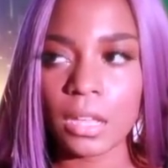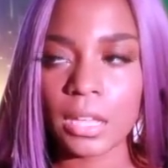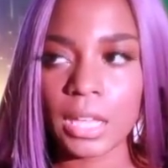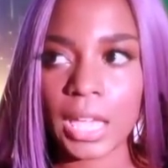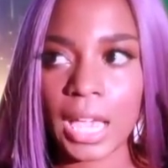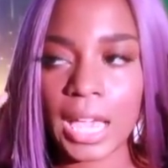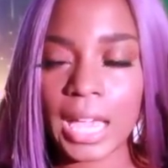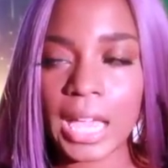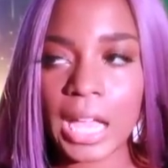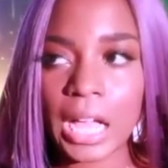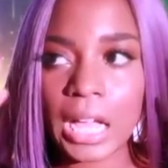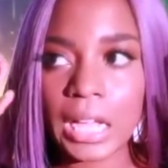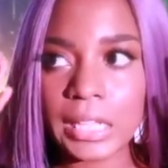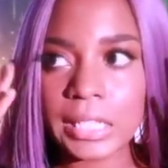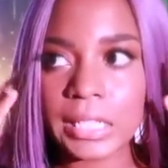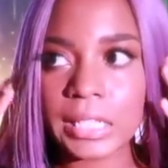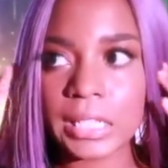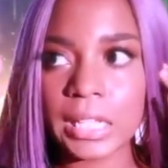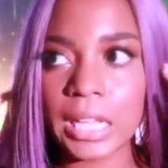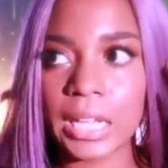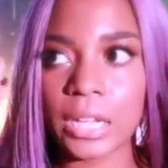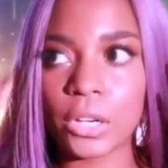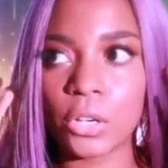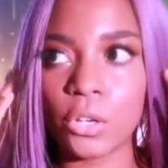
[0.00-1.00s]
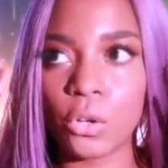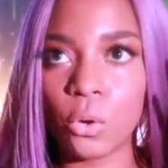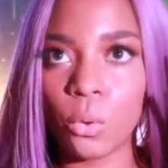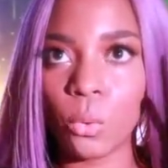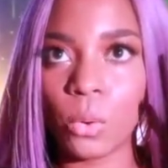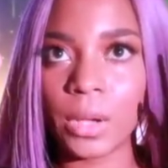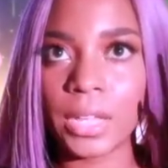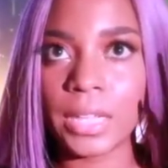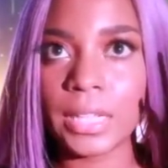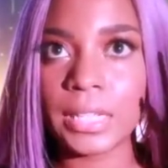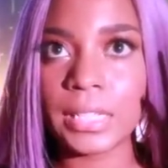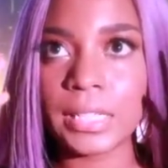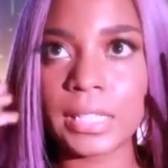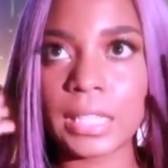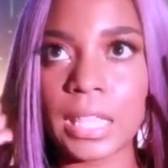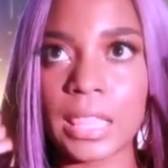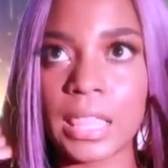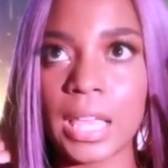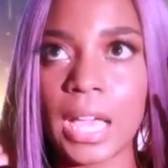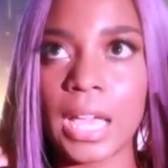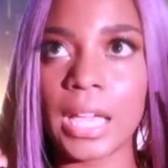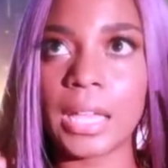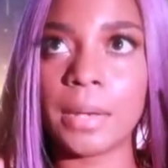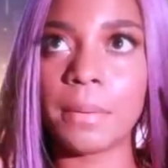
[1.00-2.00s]
chaos, like noise
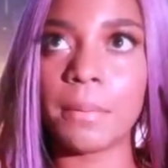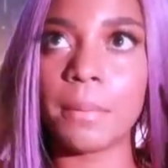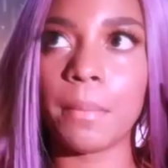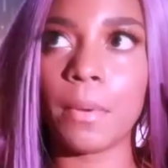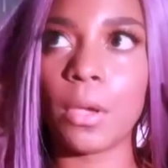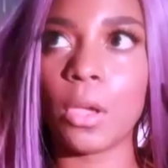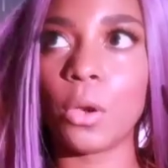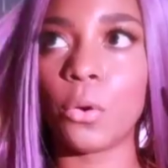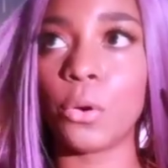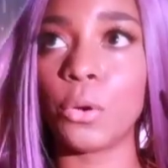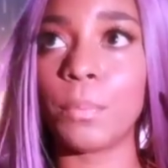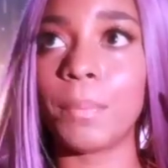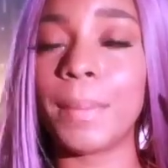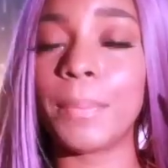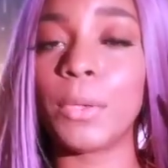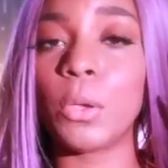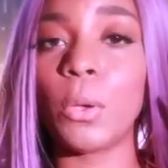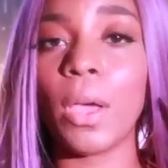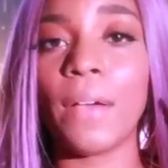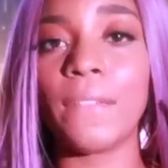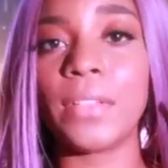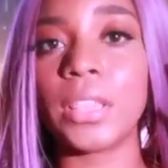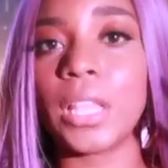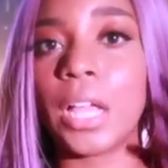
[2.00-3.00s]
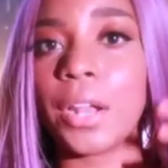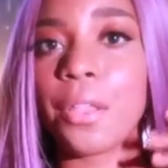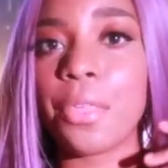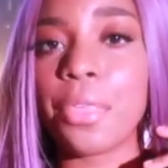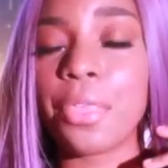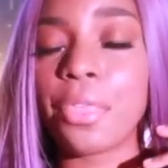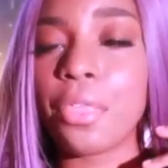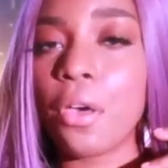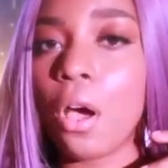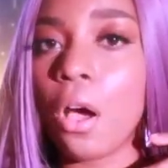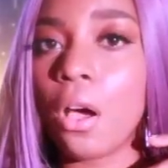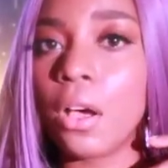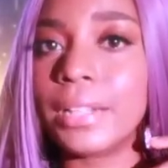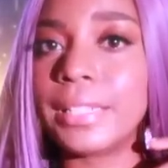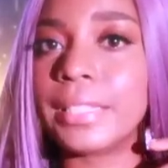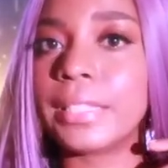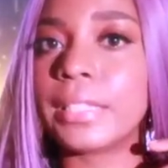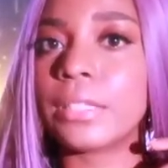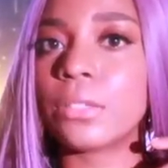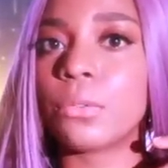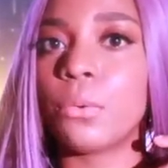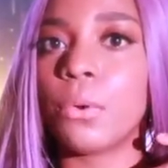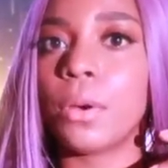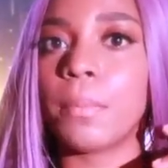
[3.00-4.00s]
that, or maybe you have a lot of
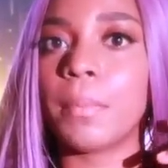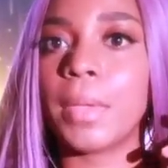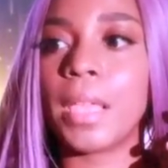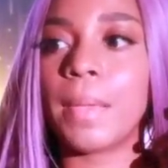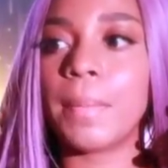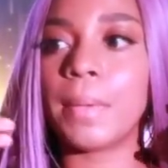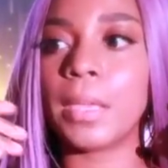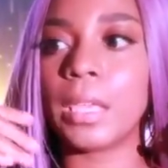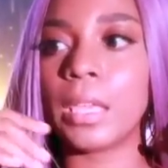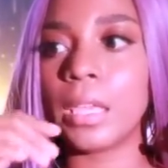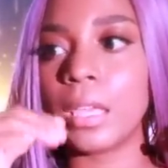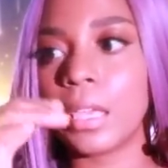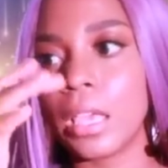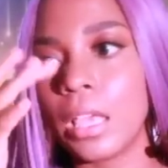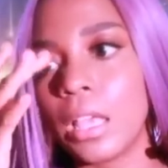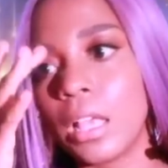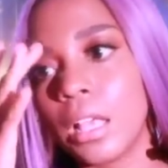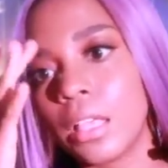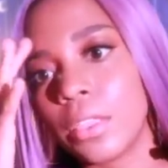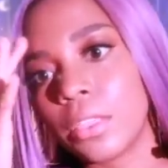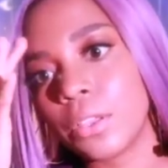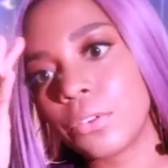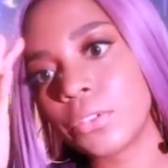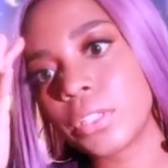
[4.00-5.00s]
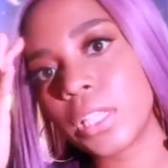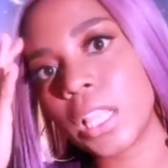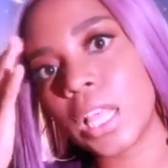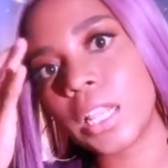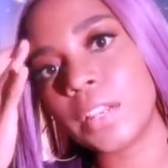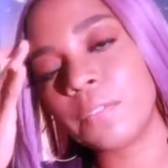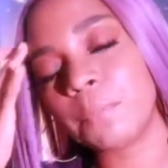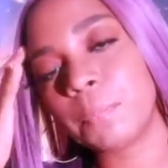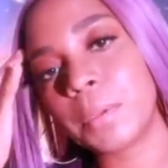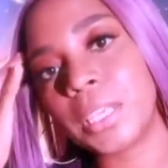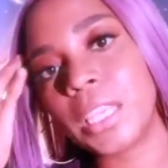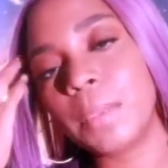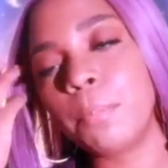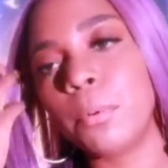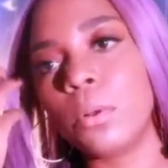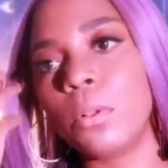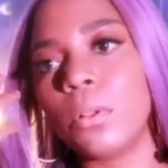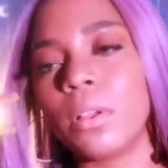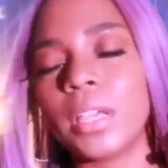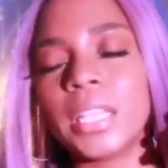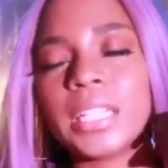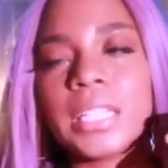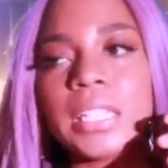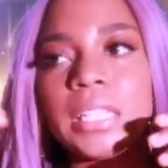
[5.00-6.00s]
thoughts, or maybe there's a lot of
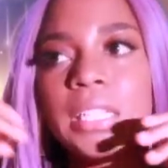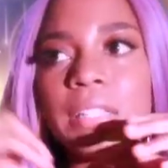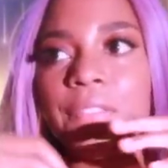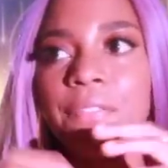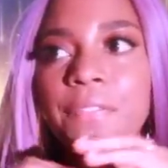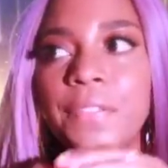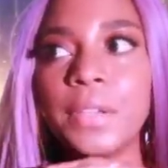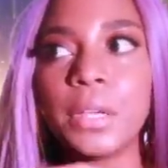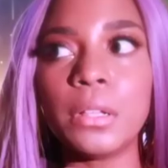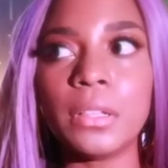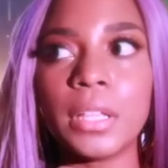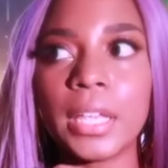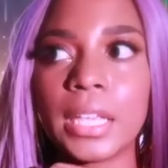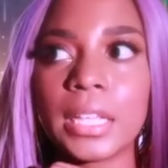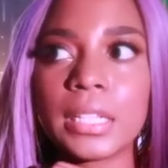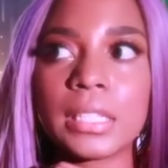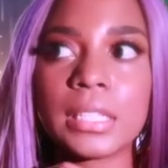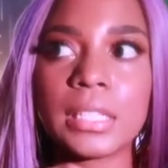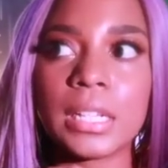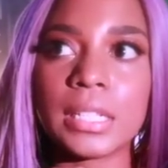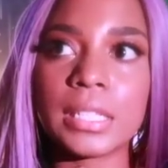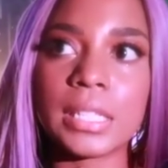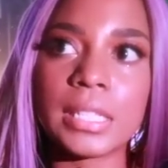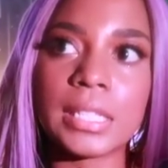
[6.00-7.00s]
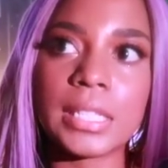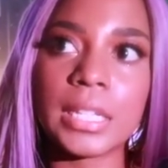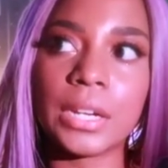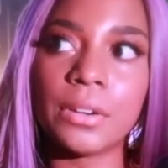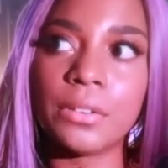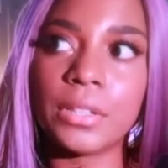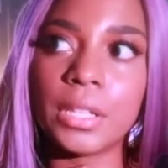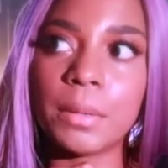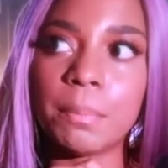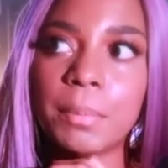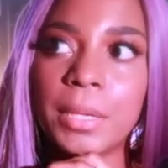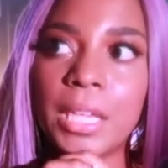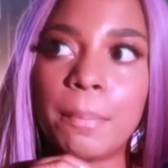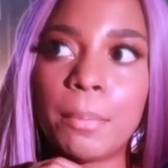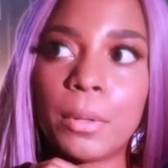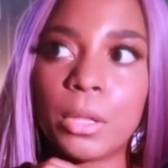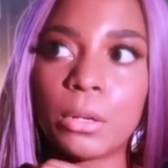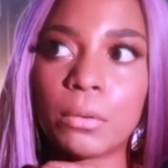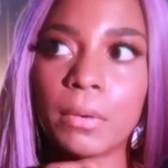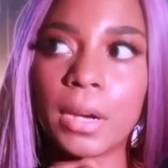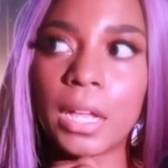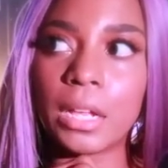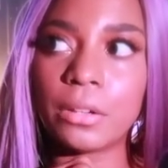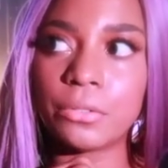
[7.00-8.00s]
people. It doesn't feel like it's necessarily people
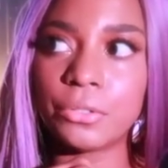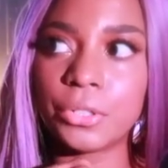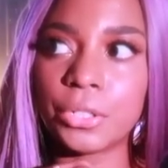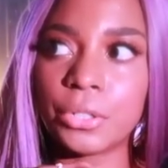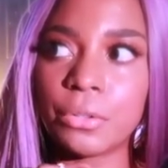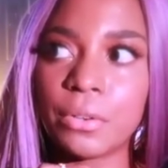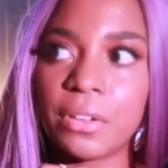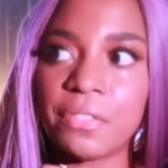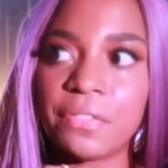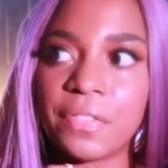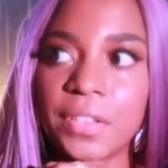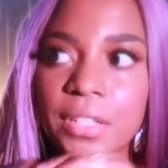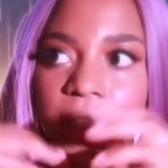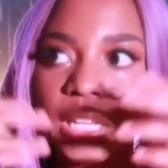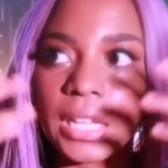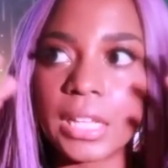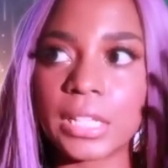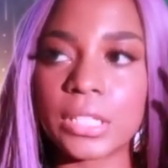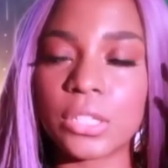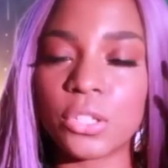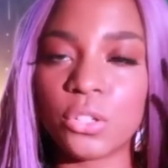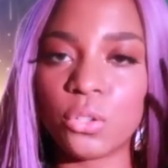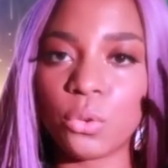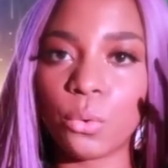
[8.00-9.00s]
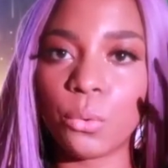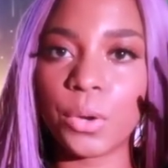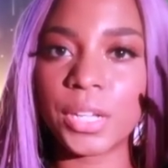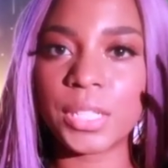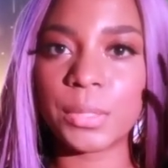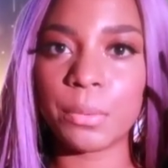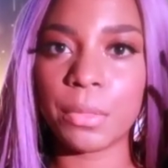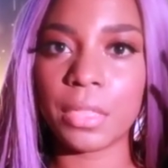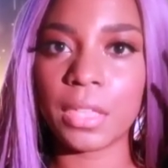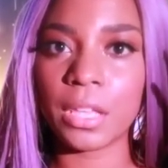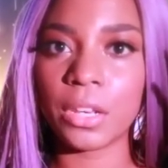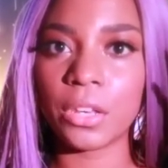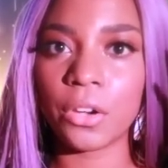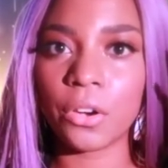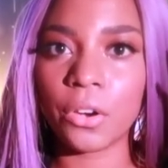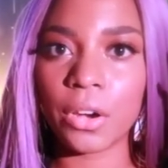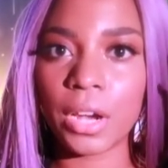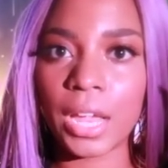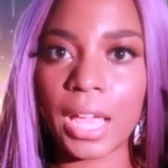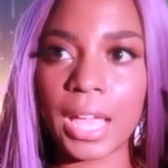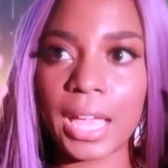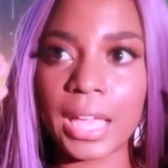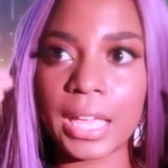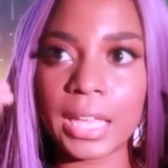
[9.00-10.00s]
around you. It feels like it's noise within your
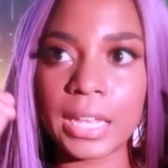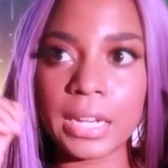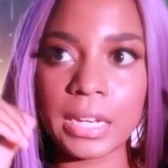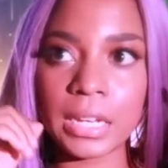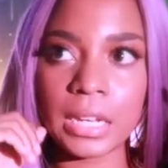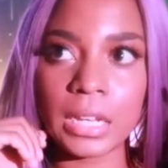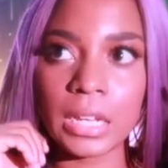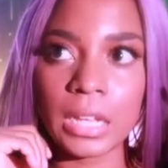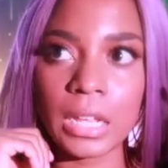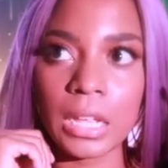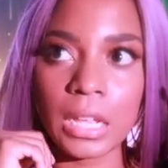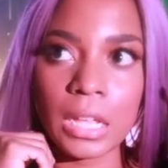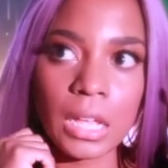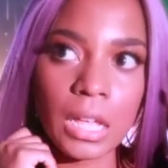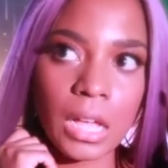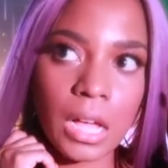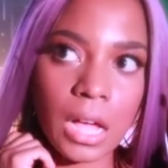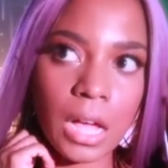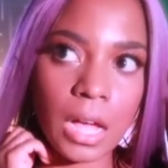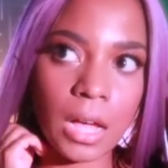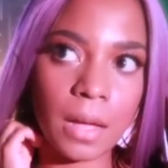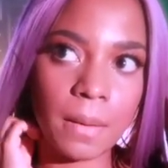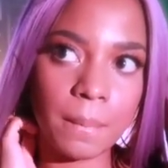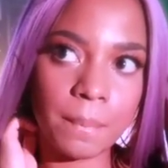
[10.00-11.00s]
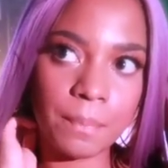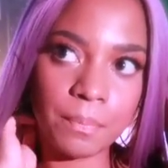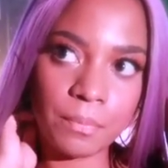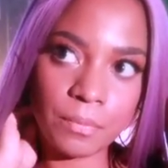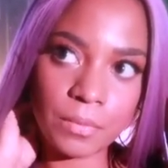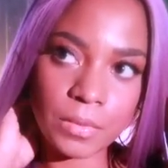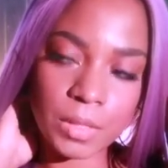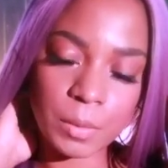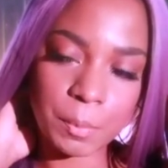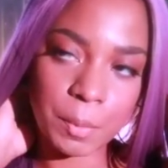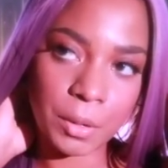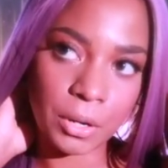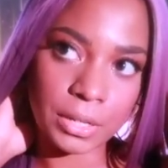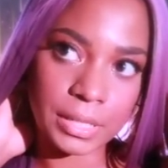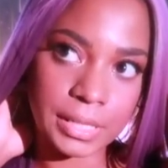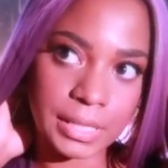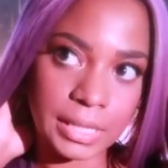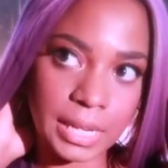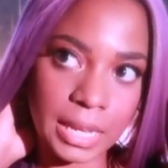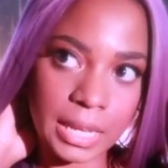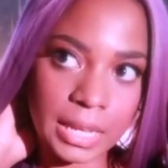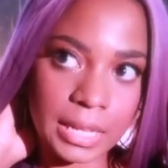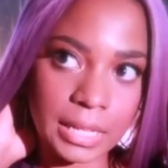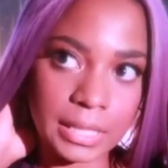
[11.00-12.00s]
head. Um, Spirit is
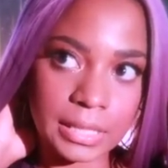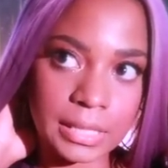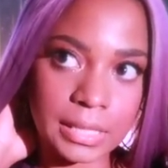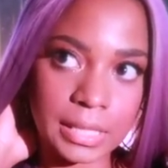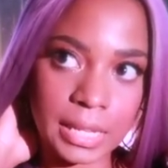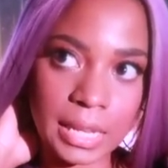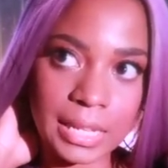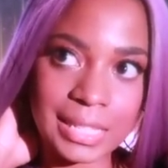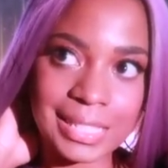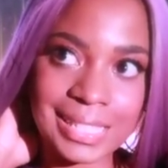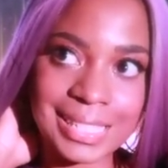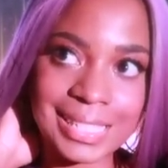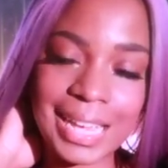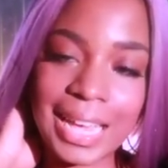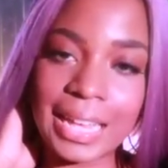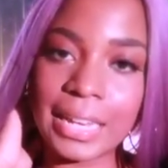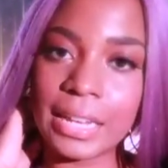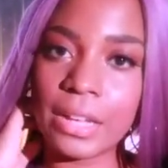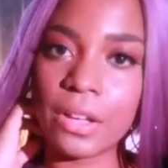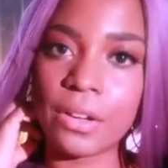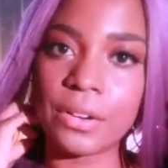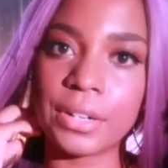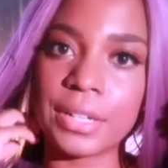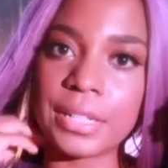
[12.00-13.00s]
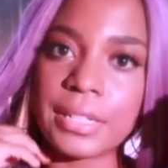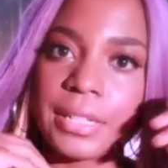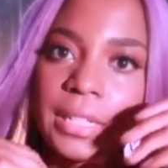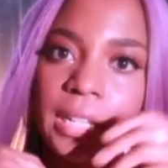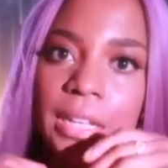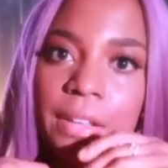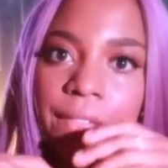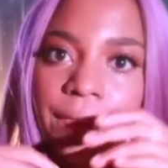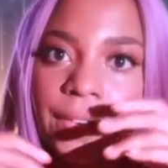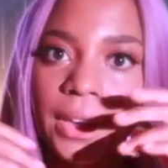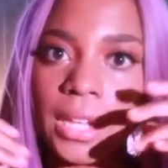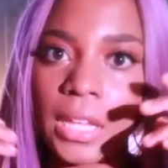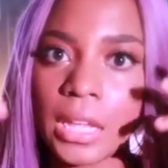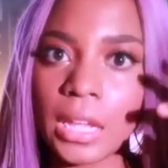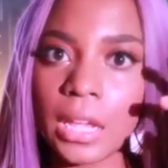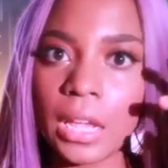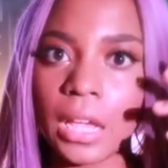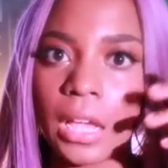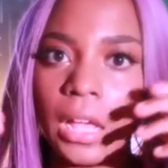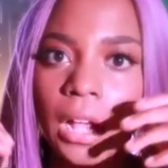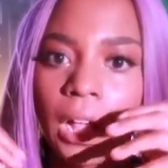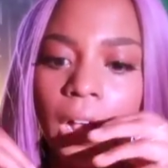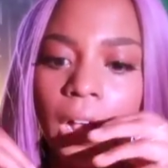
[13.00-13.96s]
saying it's like static on a TV.